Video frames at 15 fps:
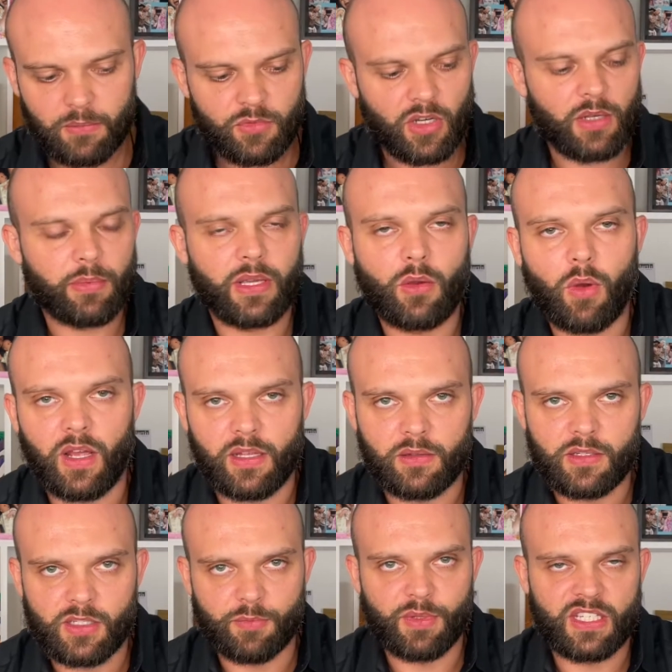I'm trying to be
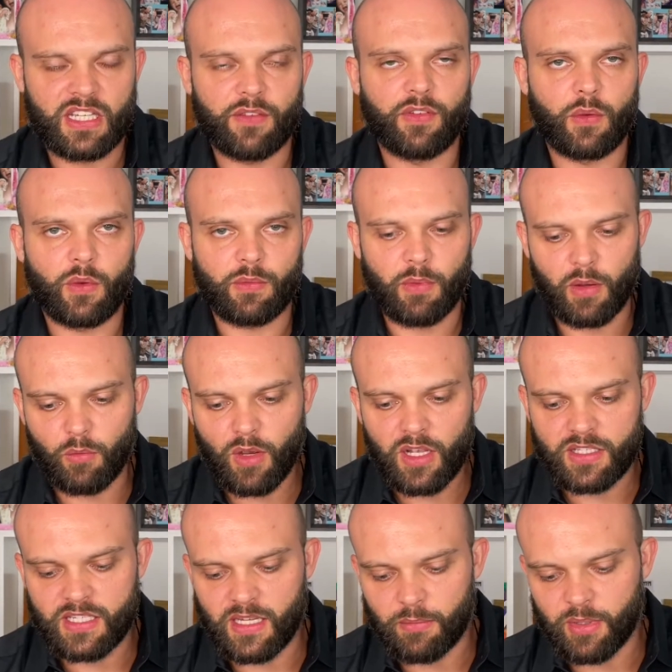quite specific with my
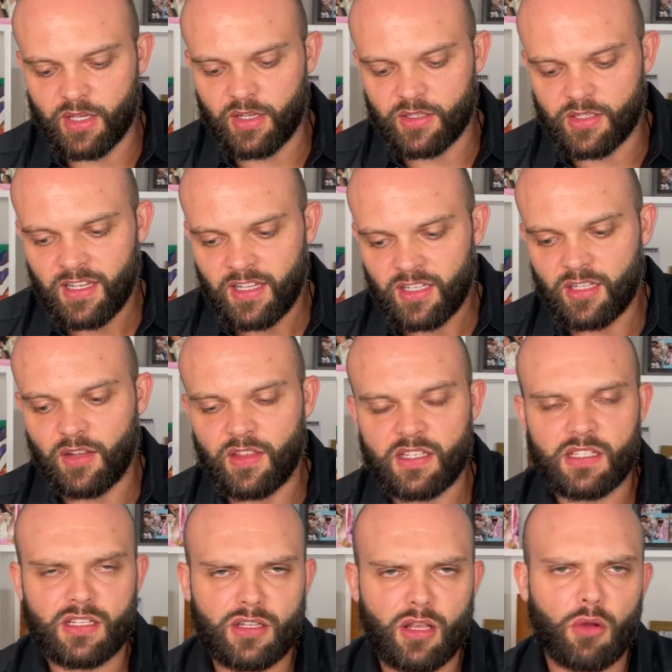words here, because, you know,
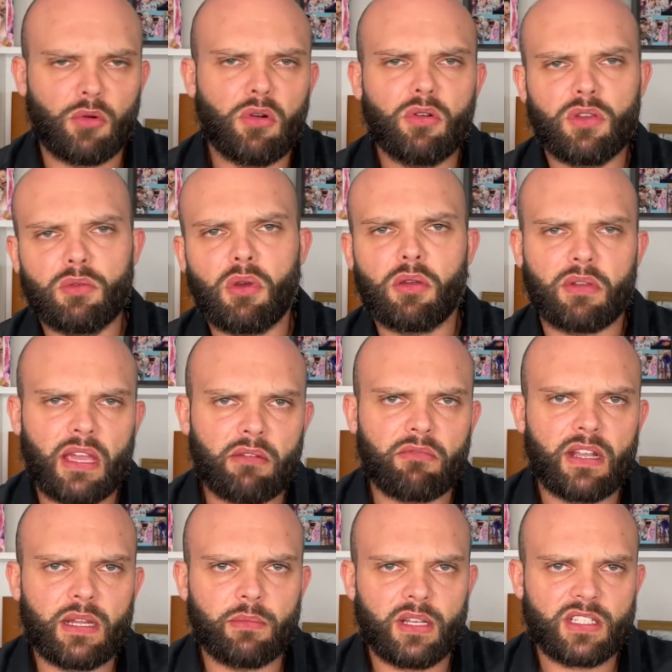there's this whole, oh, you won't get
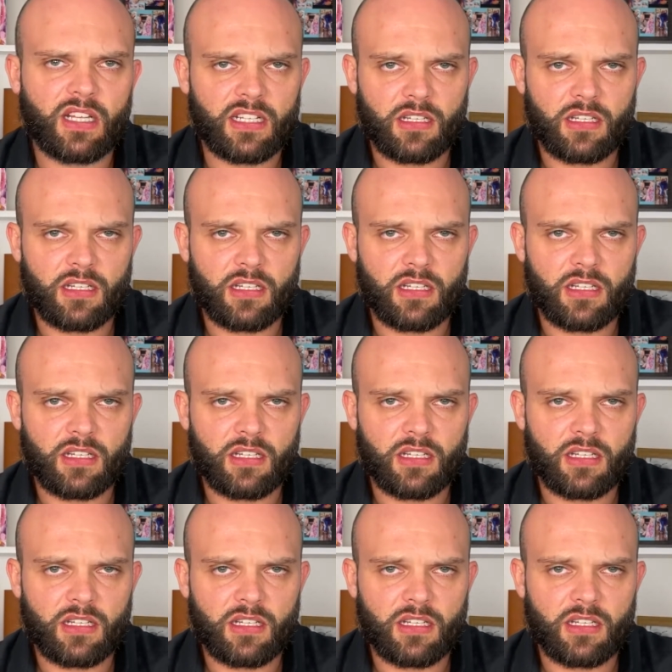really muscular.